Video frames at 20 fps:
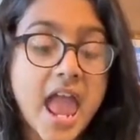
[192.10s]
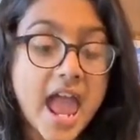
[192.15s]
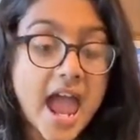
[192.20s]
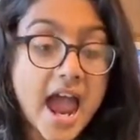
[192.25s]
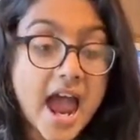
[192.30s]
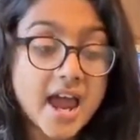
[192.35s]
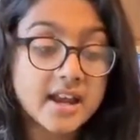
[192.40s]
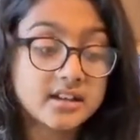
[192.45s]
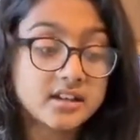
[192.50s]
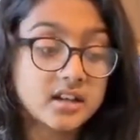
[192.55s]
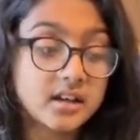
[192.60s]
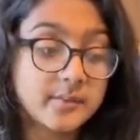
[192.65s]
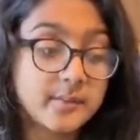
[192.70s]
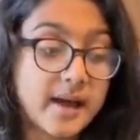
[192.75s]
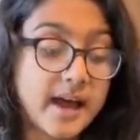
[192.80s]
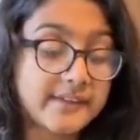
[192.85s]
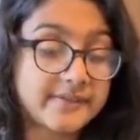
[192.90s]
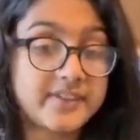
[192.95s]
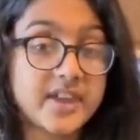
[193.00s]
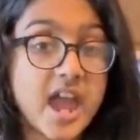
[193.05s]
And
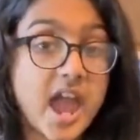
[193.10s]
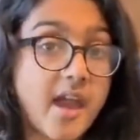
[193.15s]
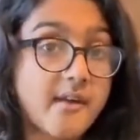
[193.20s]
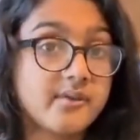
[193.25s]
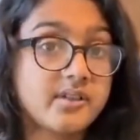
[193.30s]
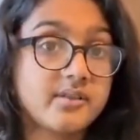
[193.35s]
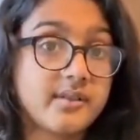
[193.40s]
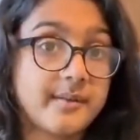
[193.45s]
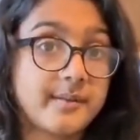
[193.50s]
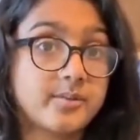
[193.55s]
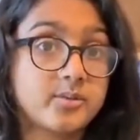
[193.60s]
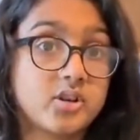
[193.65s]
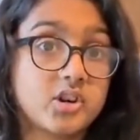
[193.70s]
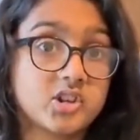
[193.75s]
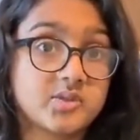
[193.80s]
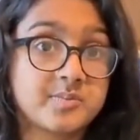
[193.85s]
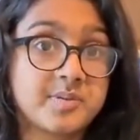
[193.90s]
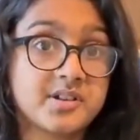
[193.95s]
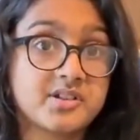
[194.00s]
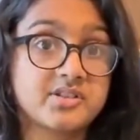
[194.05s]
at the Every Rebel
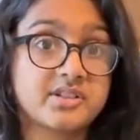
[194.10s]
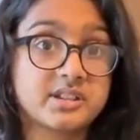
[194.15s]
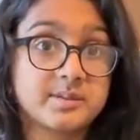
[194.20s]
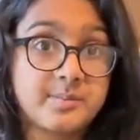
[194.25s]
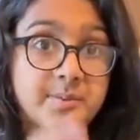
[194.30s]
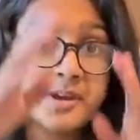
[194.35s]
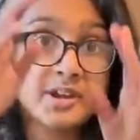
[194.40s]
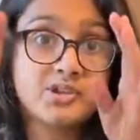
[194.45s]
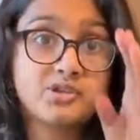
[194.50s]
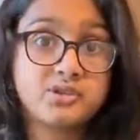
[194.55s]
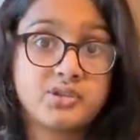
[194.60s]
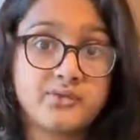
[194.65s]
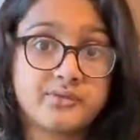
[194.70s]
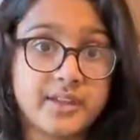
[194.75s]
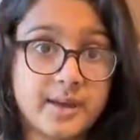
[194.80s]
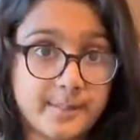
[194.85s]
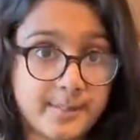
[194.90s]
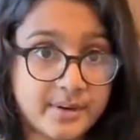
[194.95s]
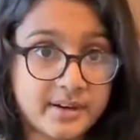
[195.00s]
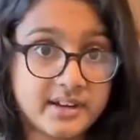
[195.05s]
Girl's picture, there's a picture of
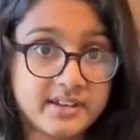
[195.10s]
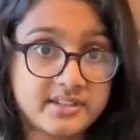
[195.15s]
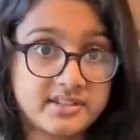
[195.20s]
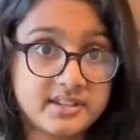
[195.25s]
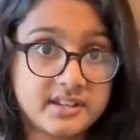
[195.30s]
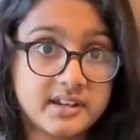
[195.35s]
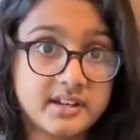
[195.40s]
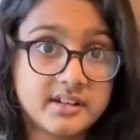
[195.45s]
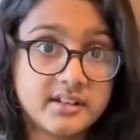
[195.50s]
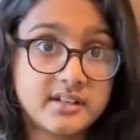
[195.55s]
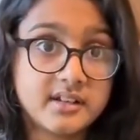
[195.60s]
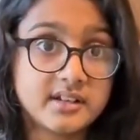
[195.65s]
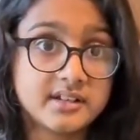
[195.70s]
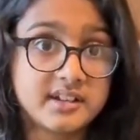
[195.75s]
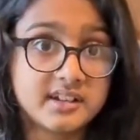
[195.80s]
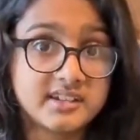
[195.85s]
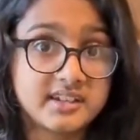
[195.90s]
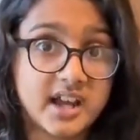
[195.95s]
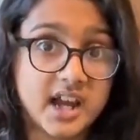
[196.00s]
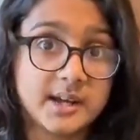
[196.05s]
that person
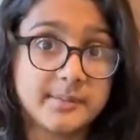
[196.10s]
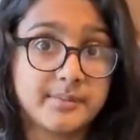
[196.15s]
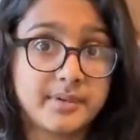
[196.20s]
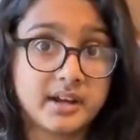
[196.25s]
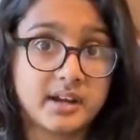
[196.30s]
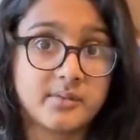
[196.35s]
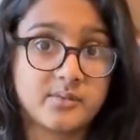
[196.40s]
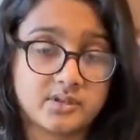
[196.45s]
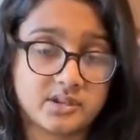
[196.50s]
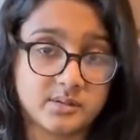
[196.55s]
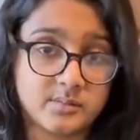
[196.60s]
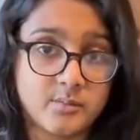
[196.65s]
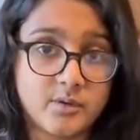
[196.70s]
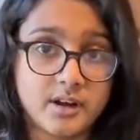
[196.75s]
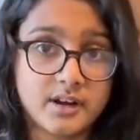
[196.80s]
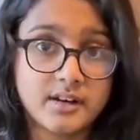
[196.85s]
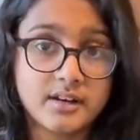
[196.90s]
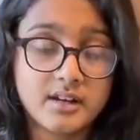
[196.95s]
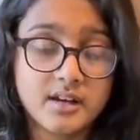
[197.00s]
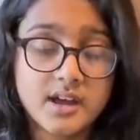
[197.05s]
designed by
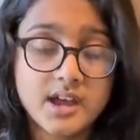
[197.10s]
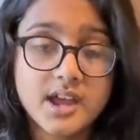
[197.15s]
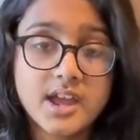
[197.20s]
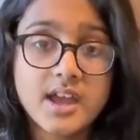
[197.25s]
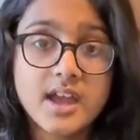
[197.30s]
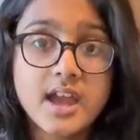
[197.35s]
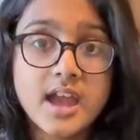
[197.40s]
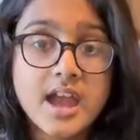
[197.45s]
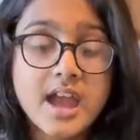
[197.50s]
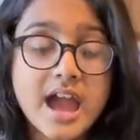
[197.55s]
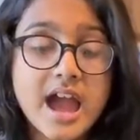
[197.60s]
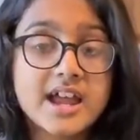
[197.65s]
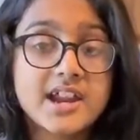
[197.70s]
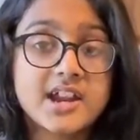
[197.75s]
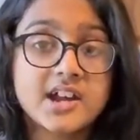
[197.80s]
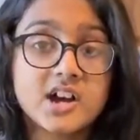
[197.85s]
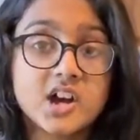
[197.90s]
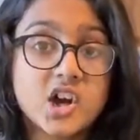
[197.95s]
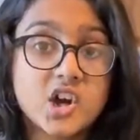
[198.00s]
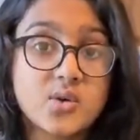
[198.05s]
someone.
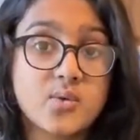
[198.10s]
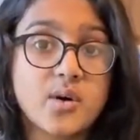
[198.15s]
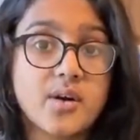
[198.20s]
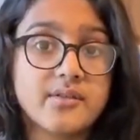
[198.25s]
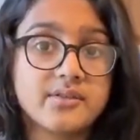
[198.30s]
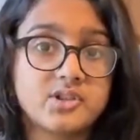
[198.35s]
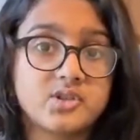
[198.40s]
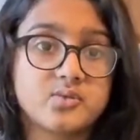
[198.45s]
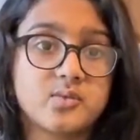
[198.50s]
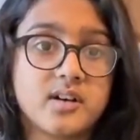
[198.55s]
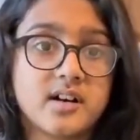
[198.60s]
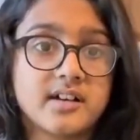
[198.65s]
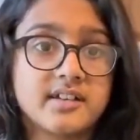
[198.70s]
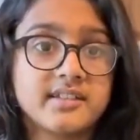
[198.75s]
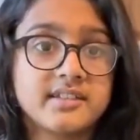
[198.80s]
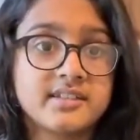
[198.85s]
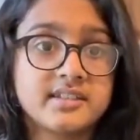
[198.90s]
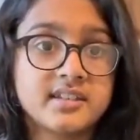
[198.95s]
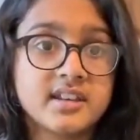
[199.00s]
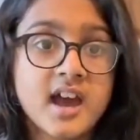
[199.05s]
And her quote
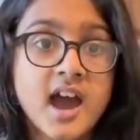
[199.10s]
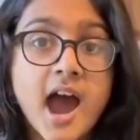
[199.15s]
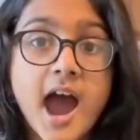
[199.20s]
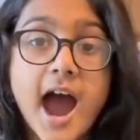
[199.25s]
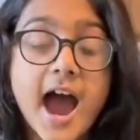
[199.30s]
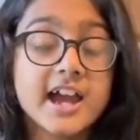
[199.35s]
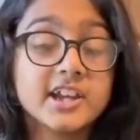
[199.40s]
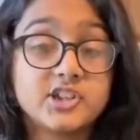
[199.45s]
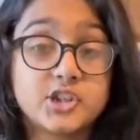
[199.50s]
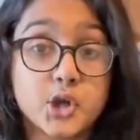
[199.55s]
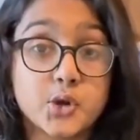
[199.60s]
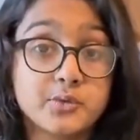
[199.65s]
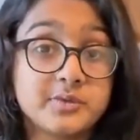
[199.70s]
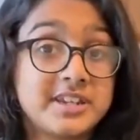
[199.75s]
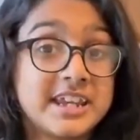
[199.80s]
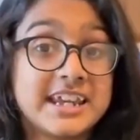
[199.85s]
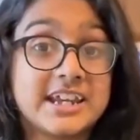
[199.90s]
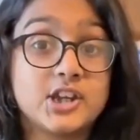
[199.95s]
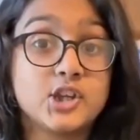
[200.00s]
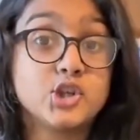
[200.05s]
was, "I don't
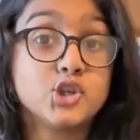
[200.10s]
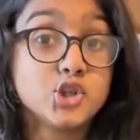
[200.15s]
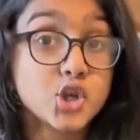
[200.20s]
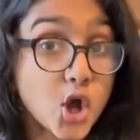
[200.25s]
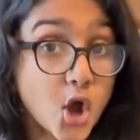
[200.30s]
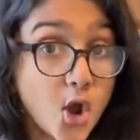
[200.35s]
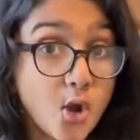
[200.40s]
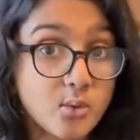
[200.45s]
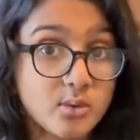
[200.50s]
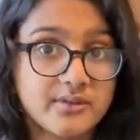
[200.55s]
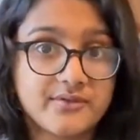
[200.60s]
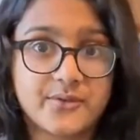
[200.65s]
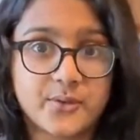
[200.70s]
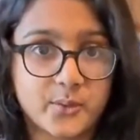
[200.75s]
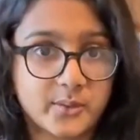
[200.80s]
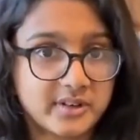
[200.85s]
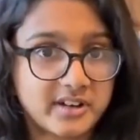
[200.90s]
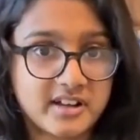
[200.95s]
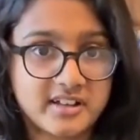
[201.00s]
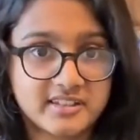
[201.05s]
take no
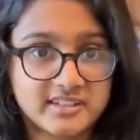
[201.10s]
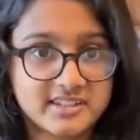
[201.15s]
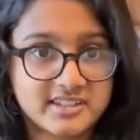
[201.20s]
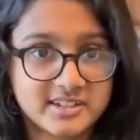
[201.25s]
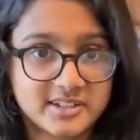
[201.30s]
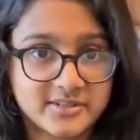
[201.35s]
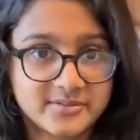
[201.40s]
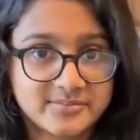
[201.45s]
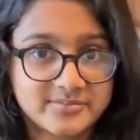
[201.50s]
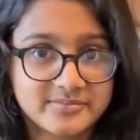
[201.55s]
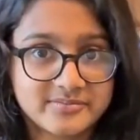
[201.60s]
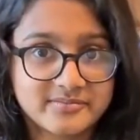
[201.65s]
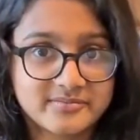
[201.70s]
for an answer."